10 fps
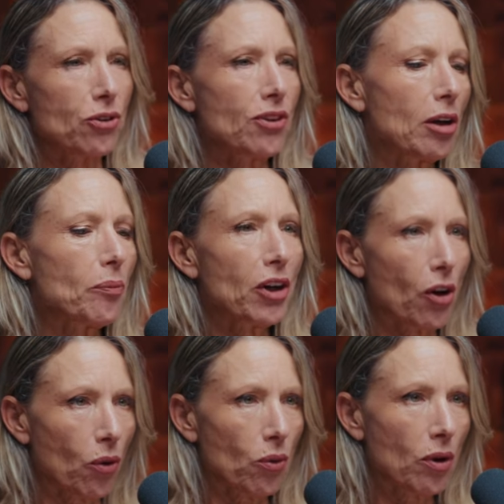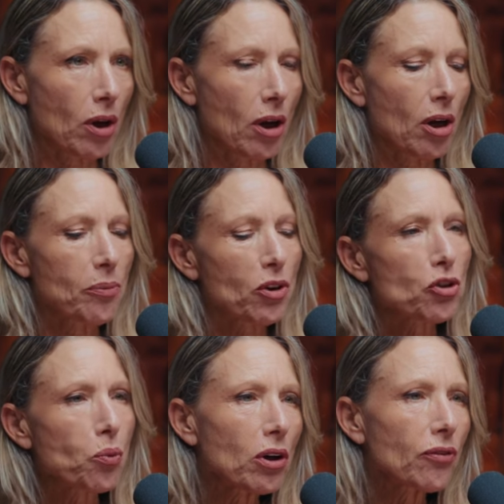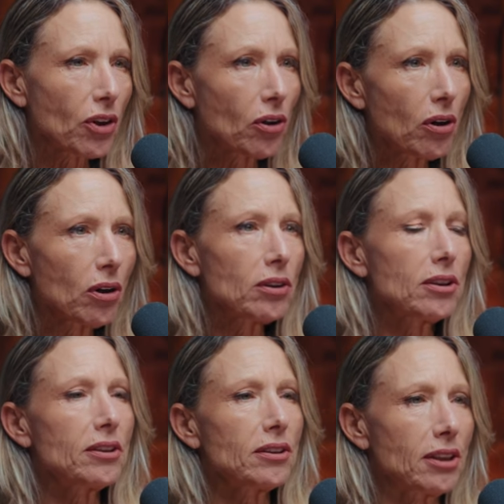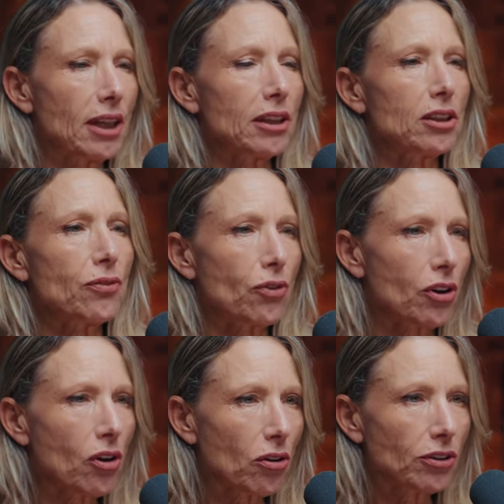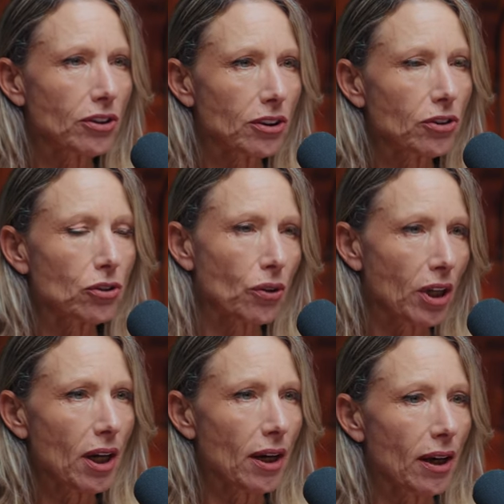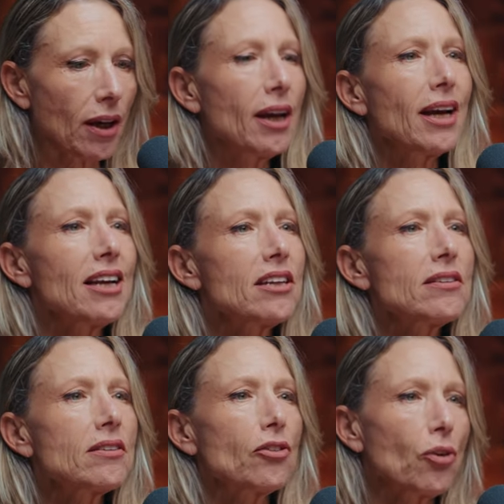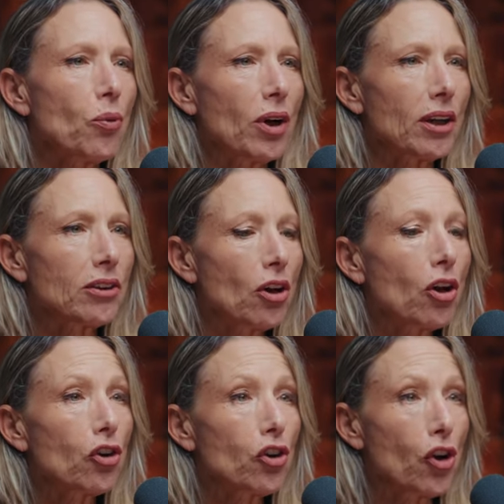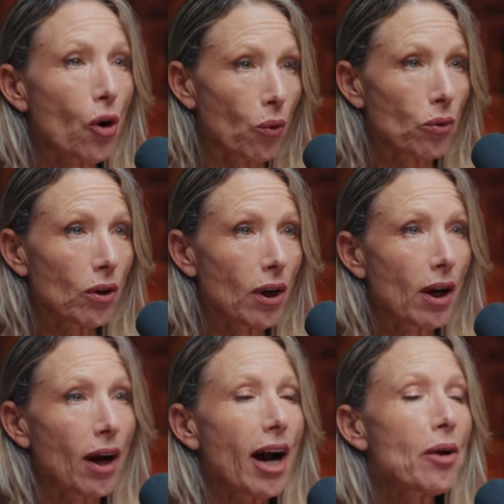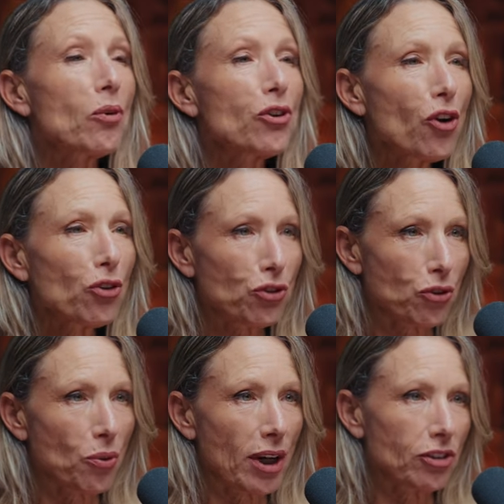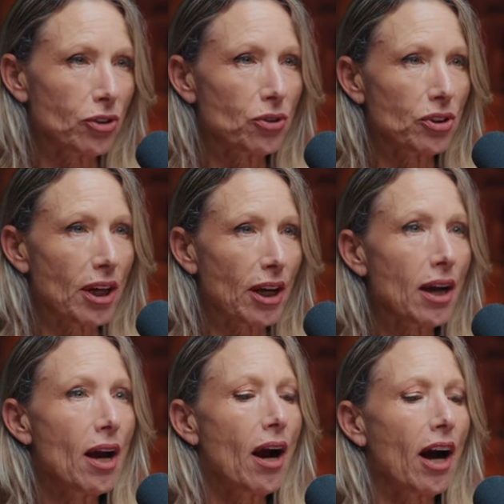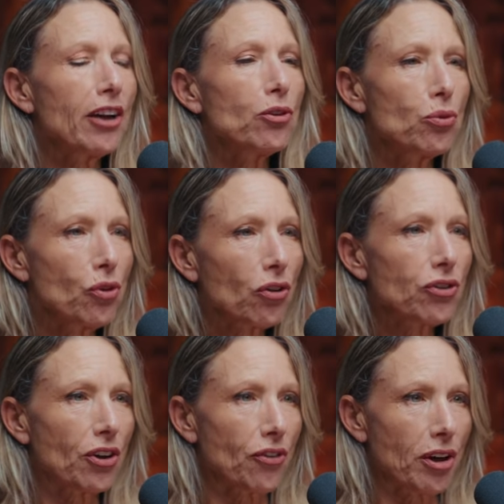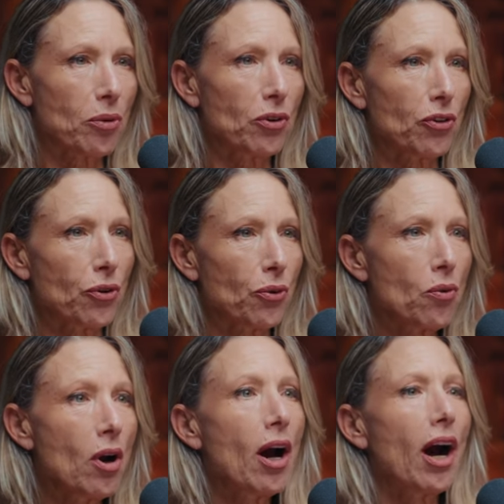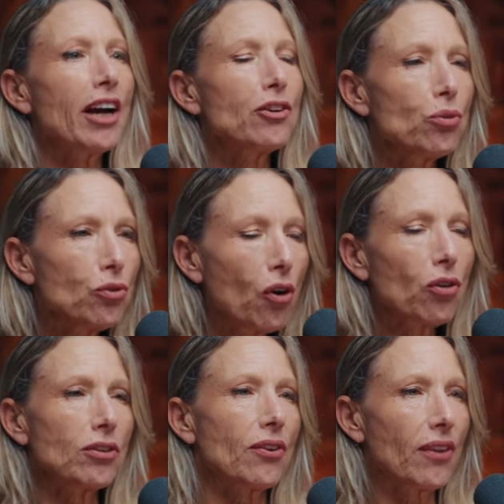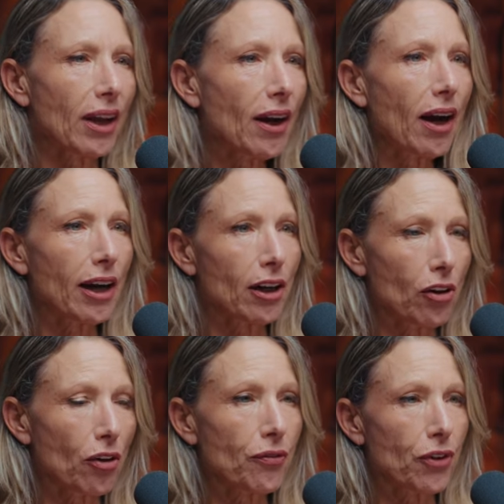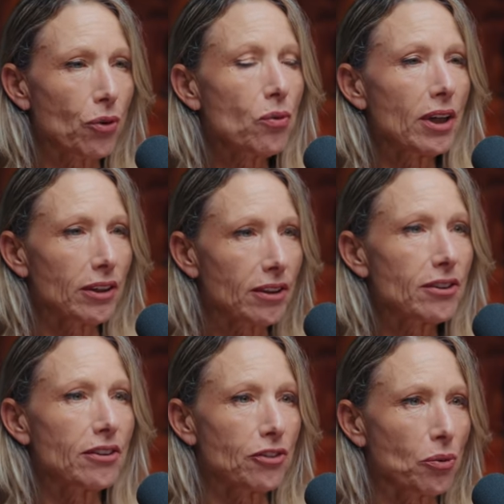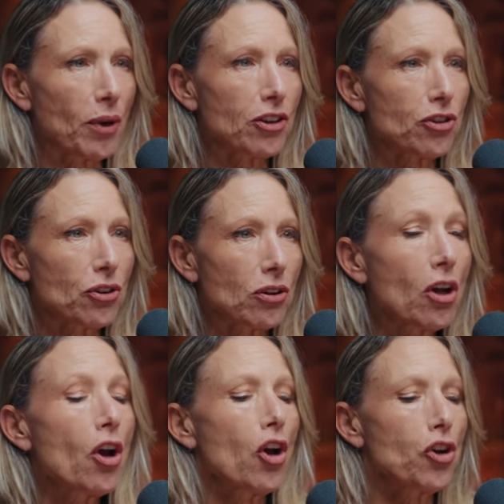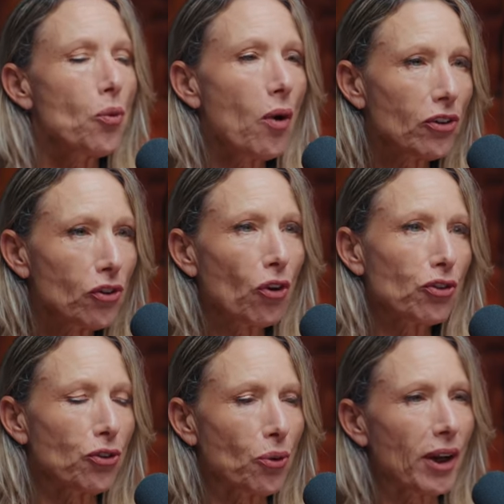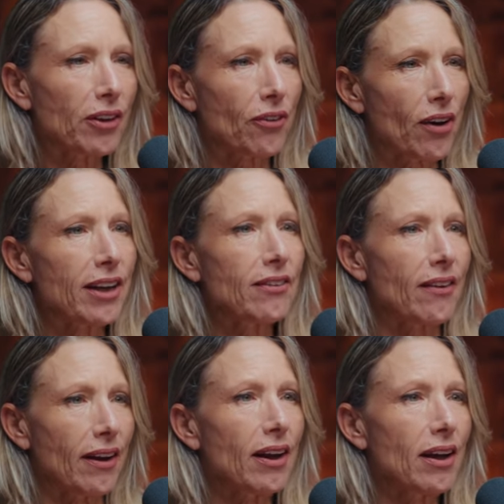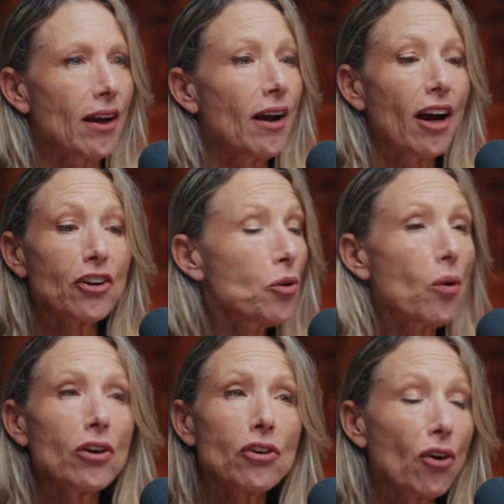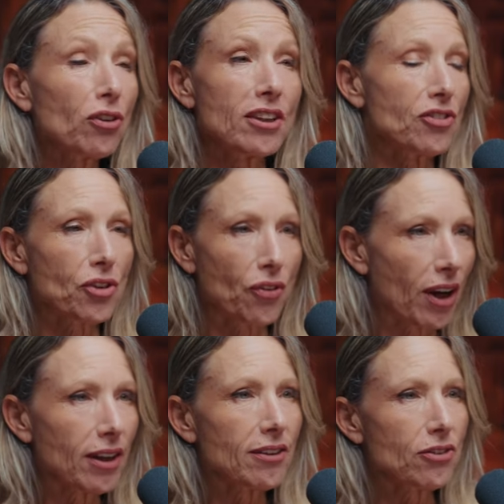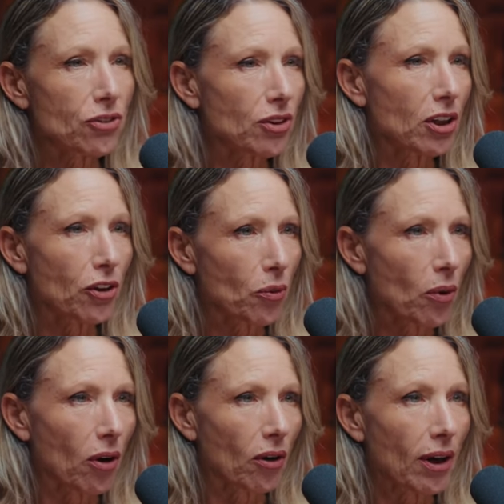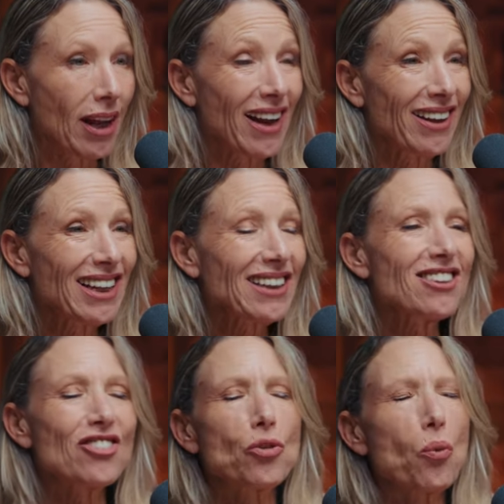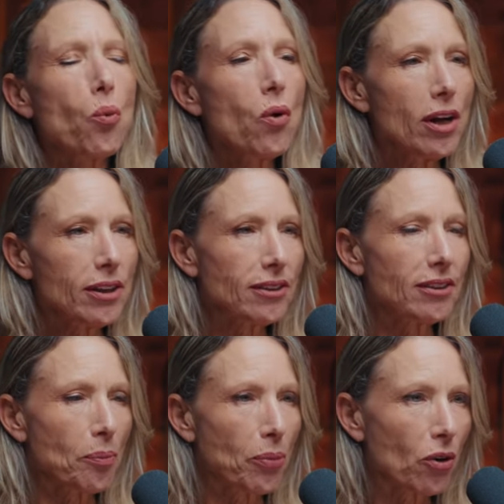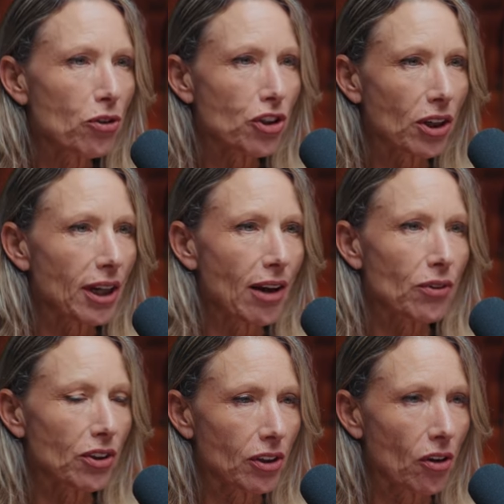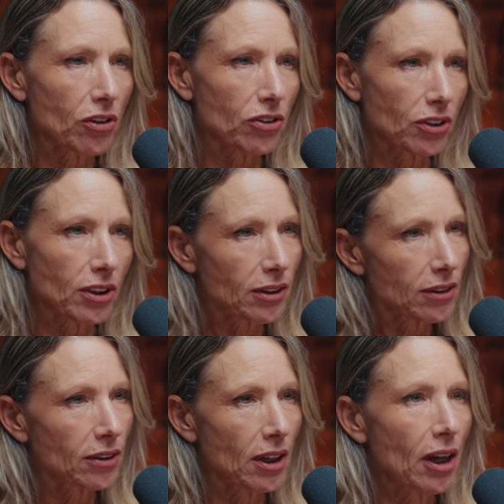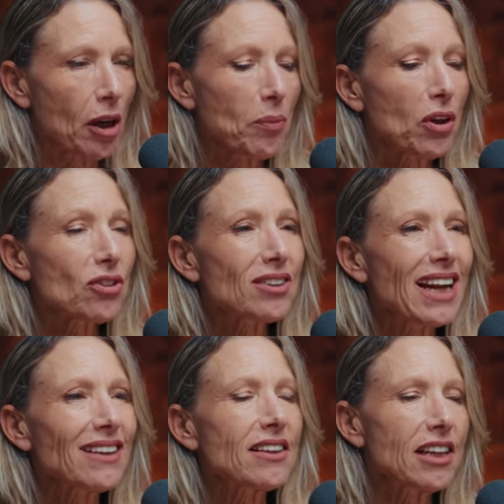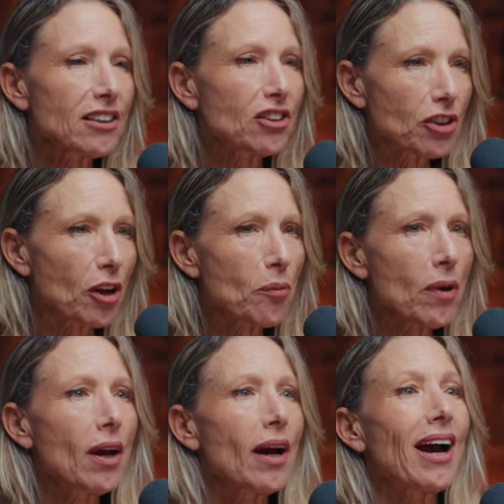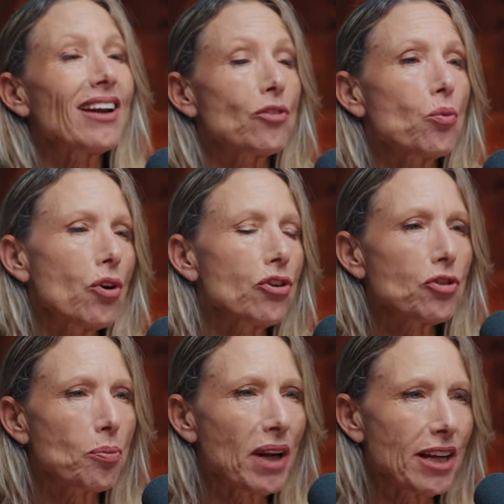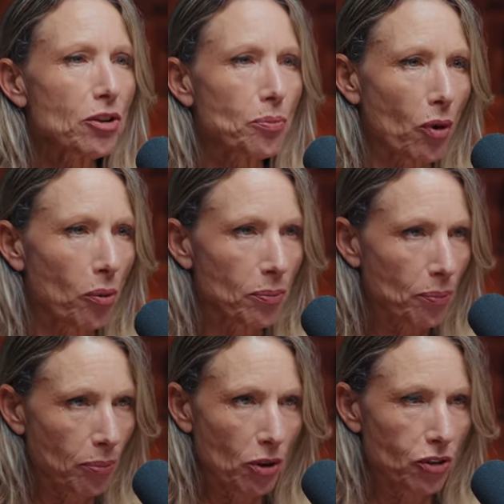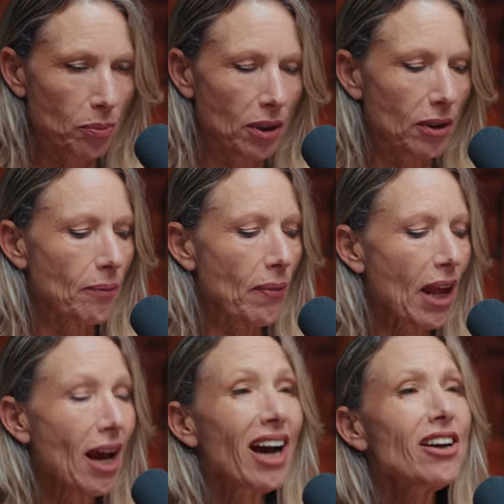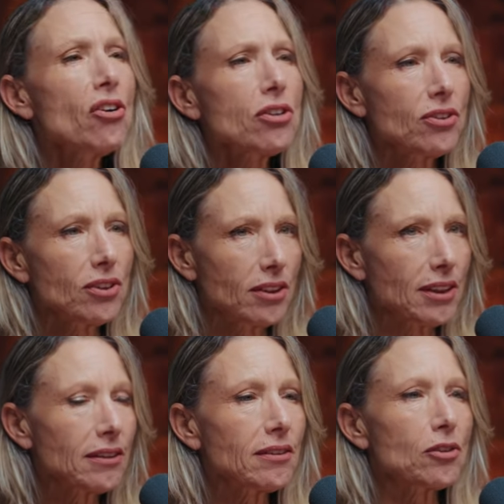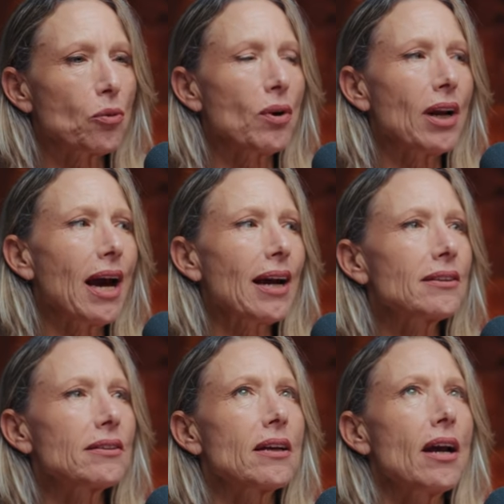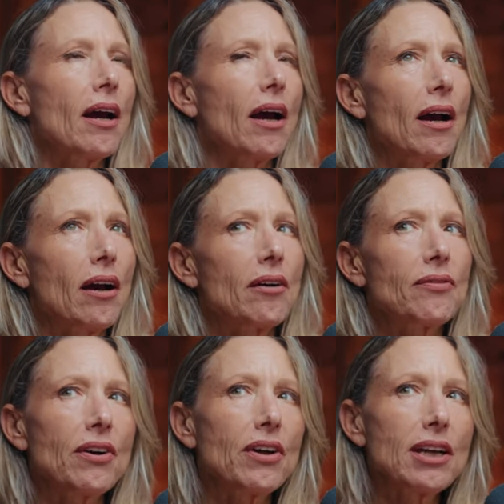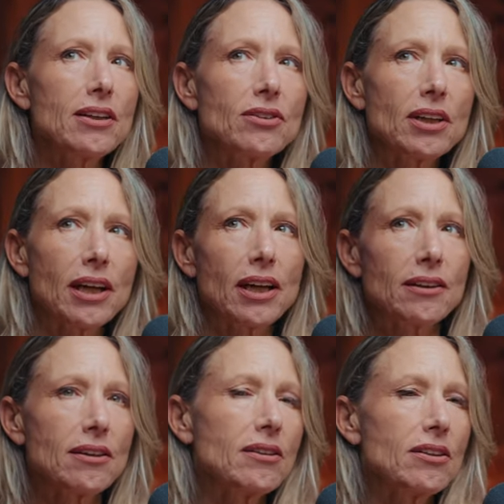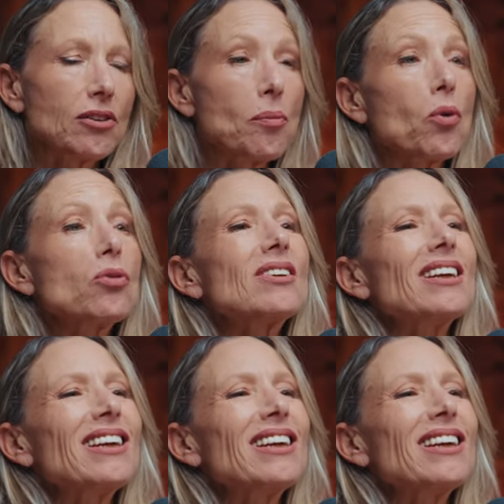you tell me no? Because one of the hardest things for a narcissist to hear is the word no. I will not do as you say. I do not agree with you. I do not think highly of you in this situation. You are not doing the right thing, and you are not as great as you think you are. That is the worst approach you can have with a narcissist, because that hits them at the worst place possible. A narcissist will act very easily. This is the most